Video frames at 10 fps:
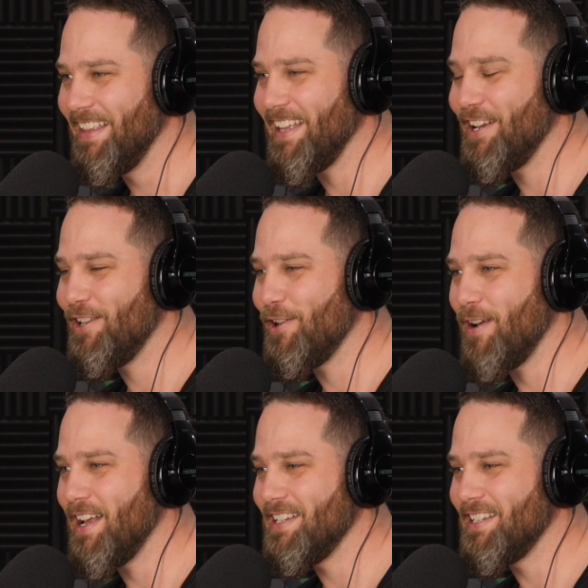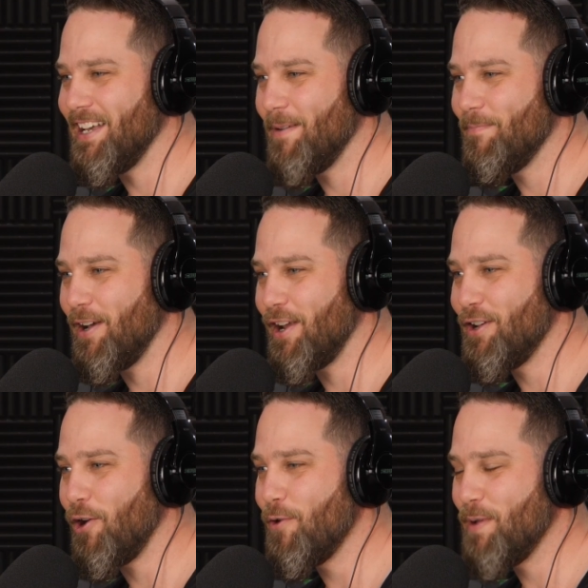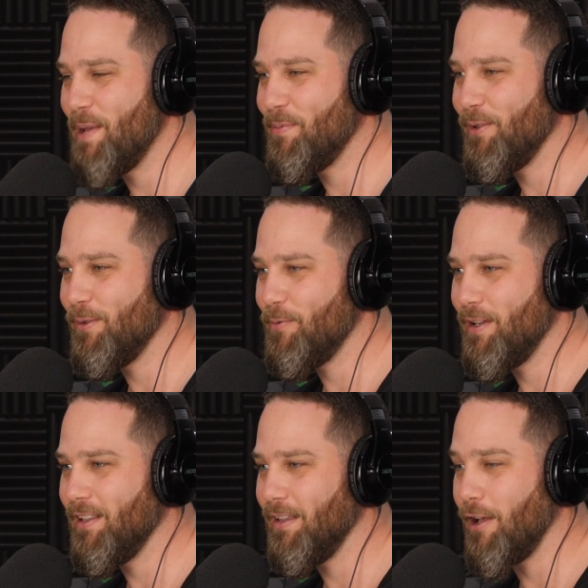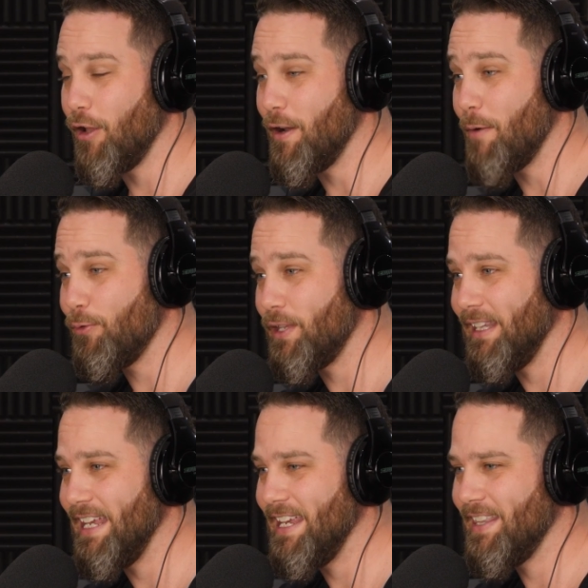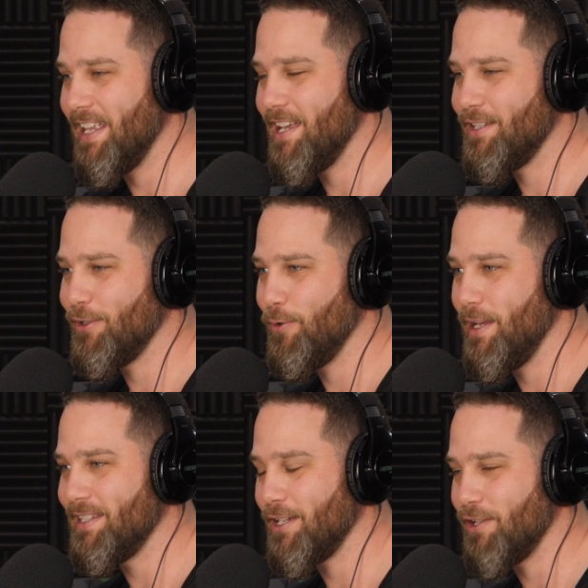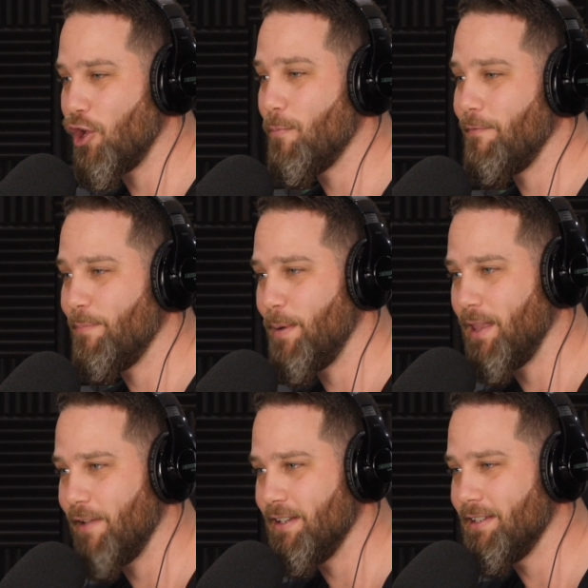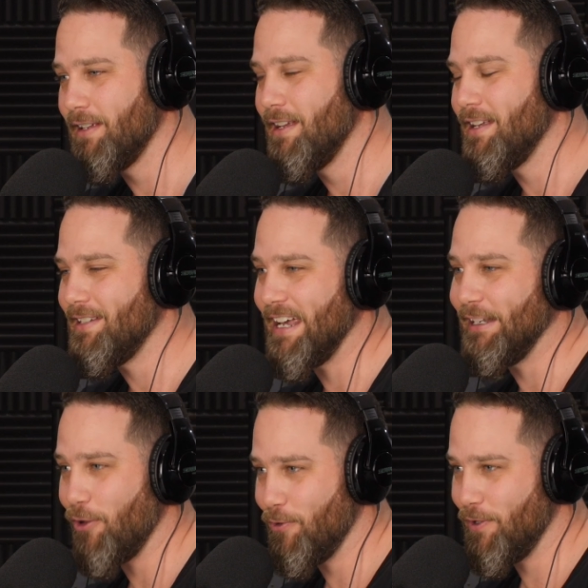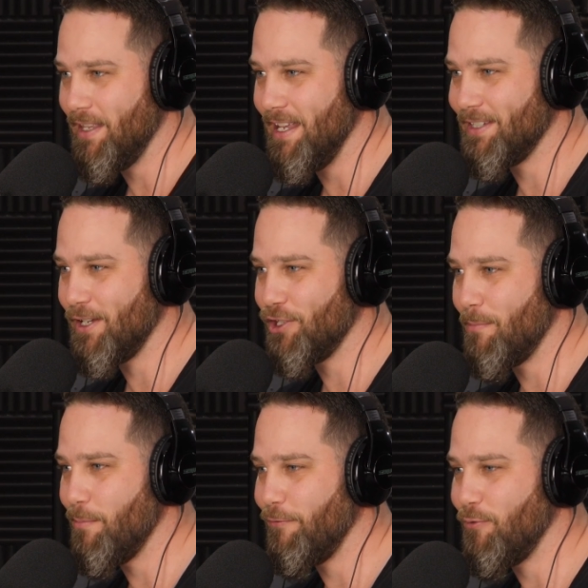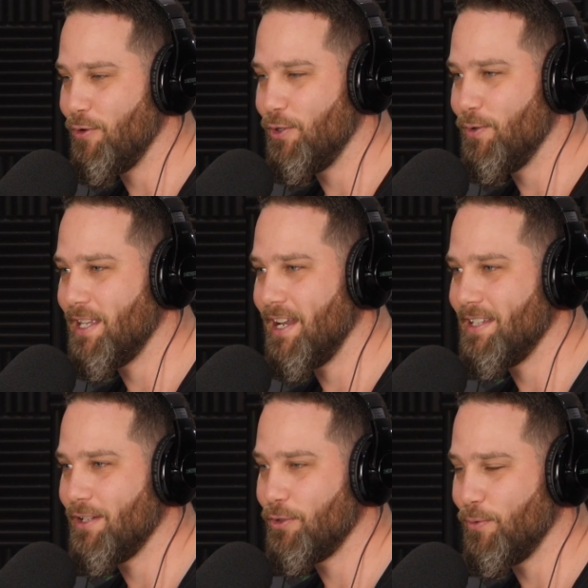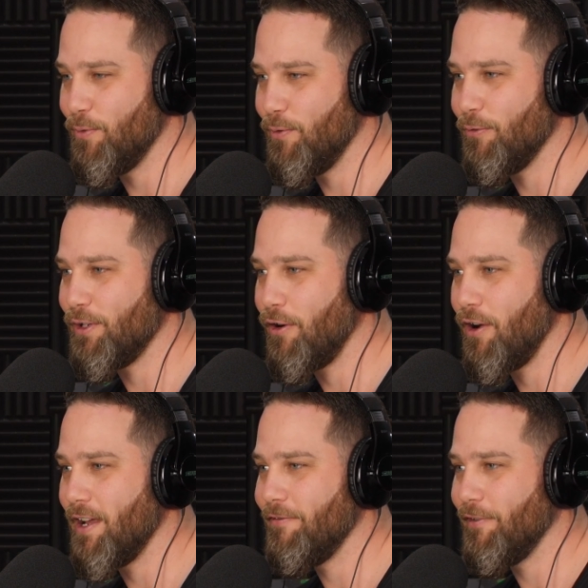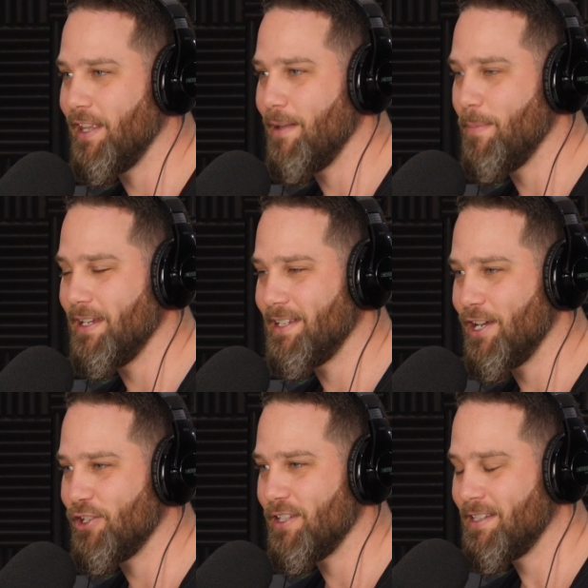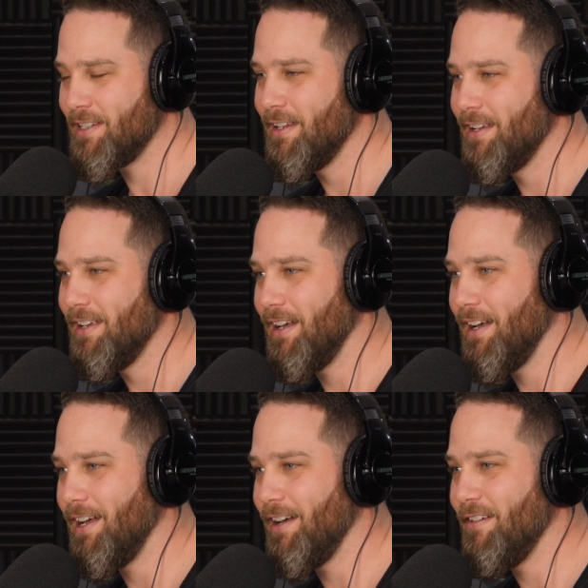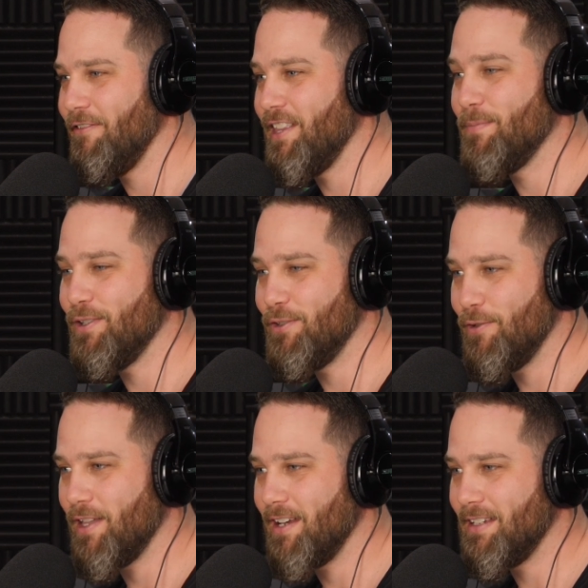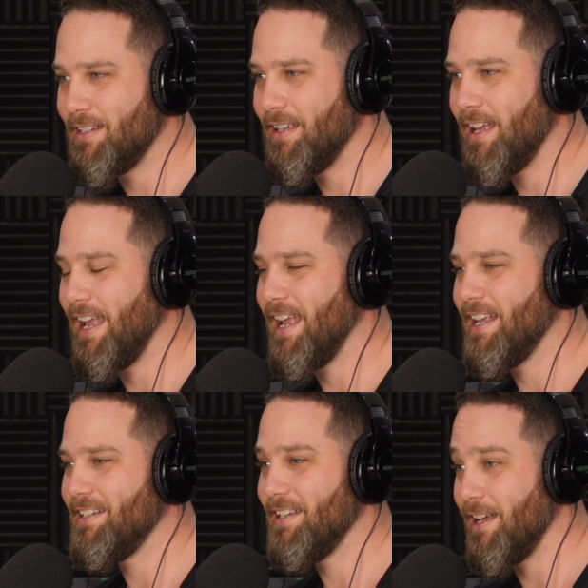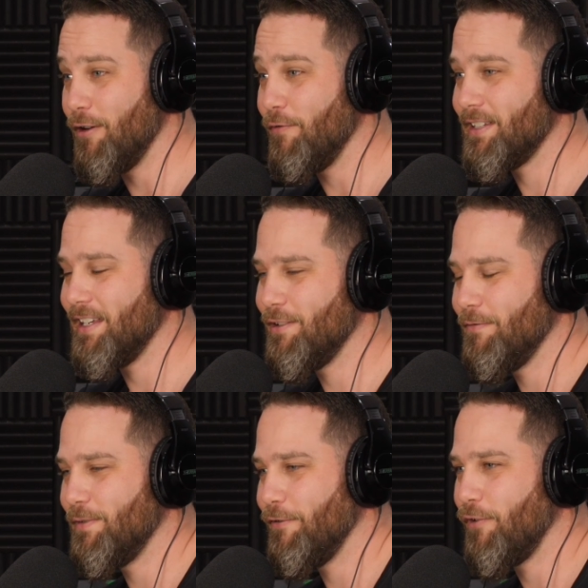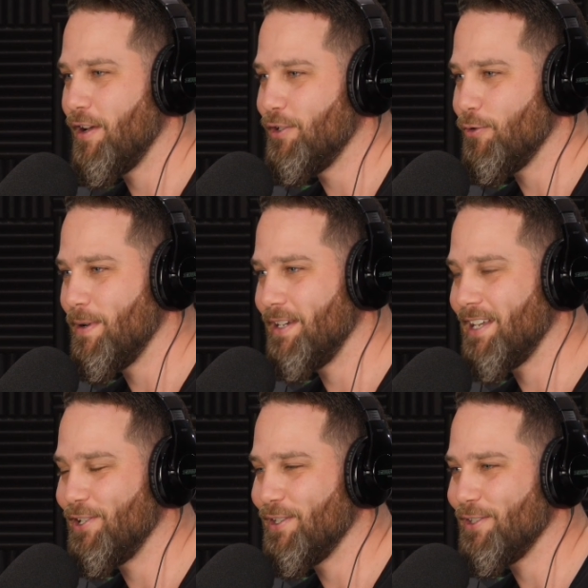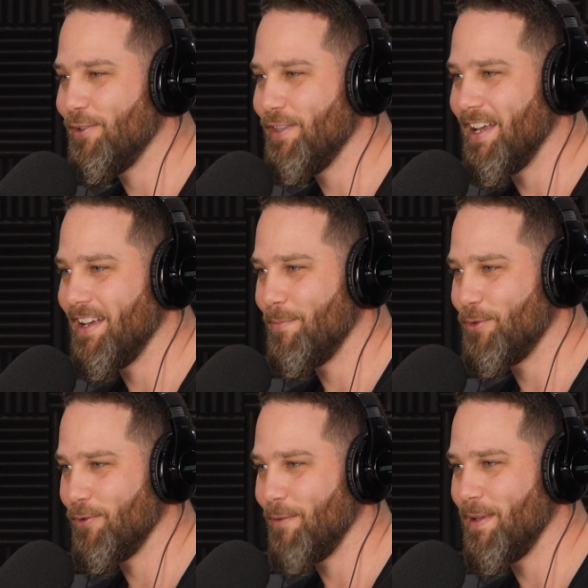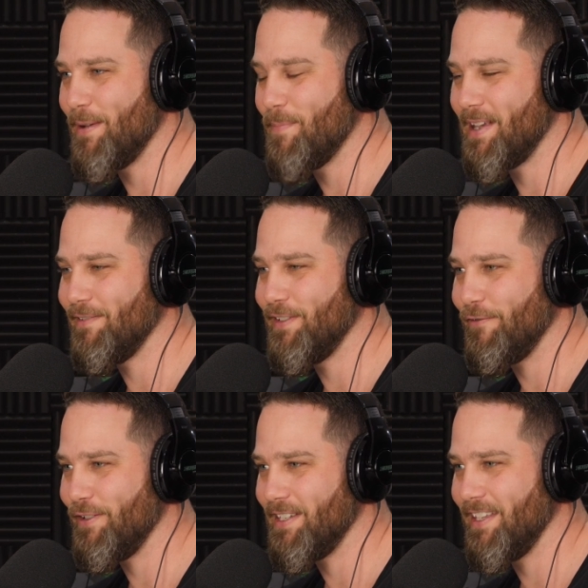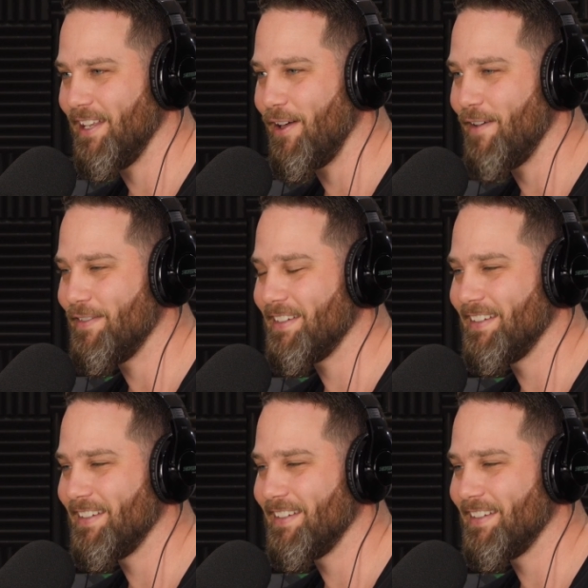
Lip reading: Thank you. And I know people will, and I'll put the link in there to Insight Timer if people haven't downloaded Insight Timer before, to use that as a tool or a guide for their meditations, for them to do that, and obviously to find your meditations on there. I'm sure that'll make a massive difference in their lives.